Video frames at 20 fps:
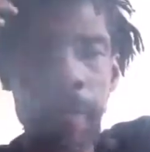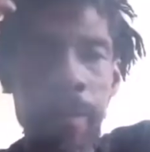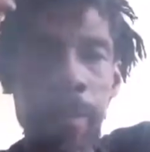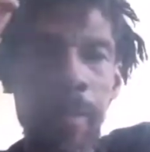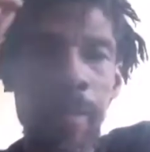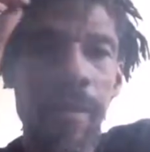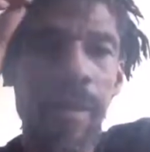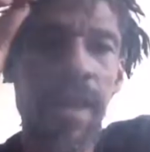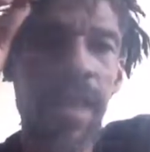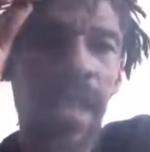
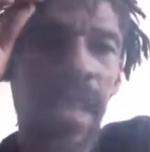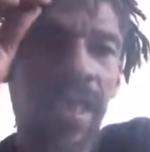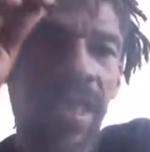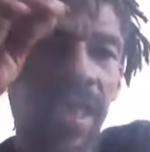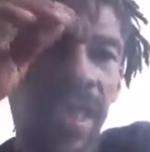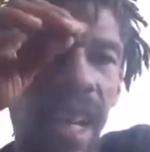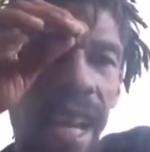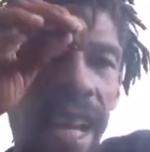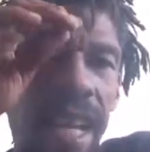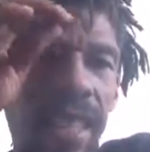That
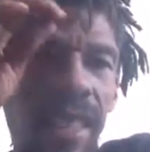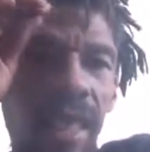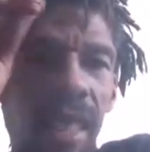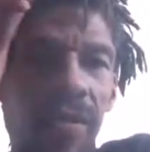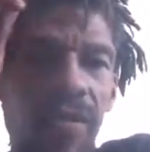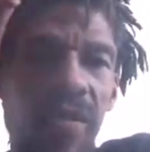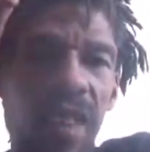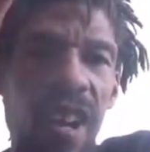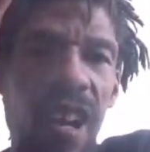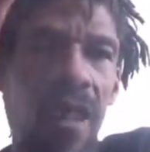science has
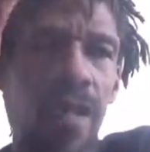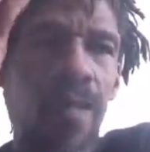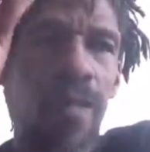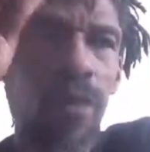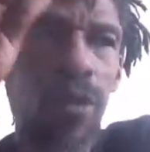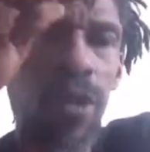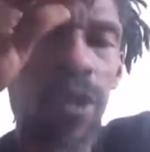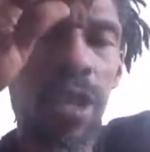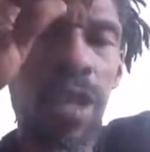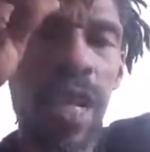found
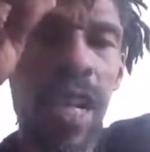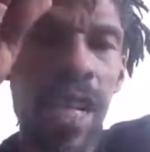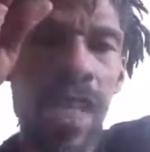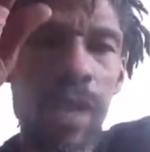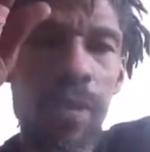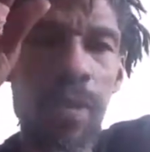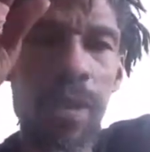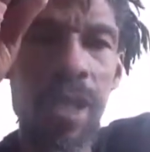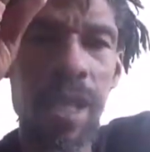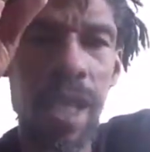more
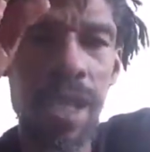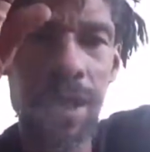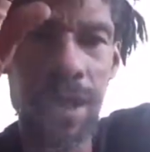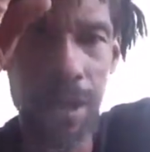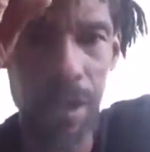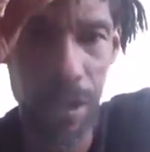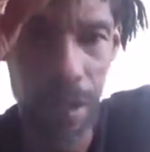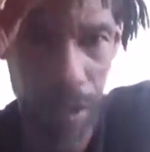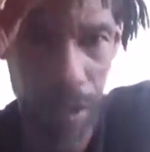explanations